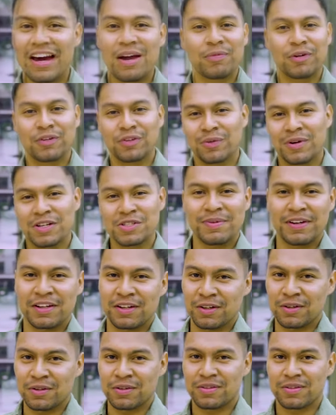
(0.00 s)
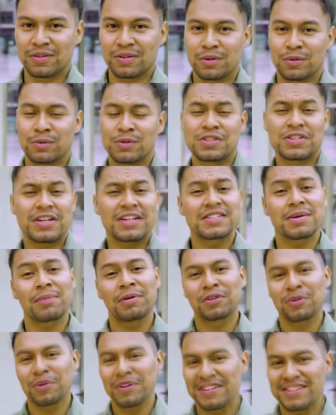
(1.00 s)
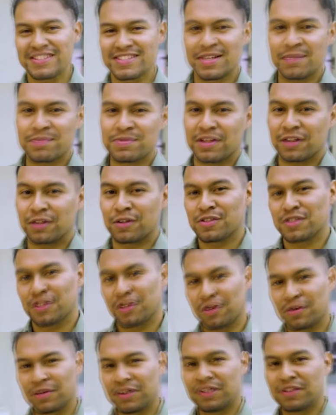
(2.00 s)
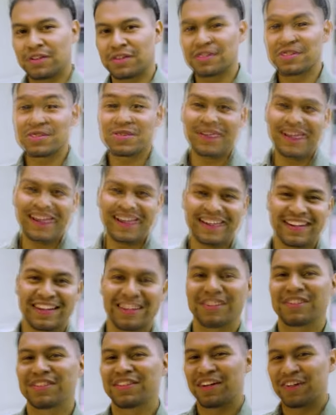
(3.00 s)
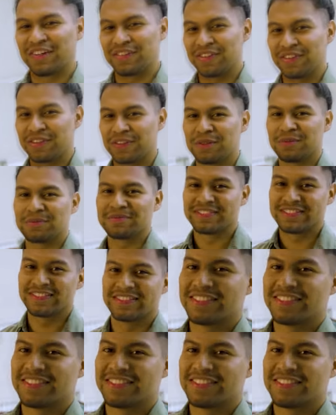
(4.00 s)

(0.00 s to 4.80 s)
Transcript: I'm going to wash my clothes, which takes about 20 steps across the corridor to get into the laundry room.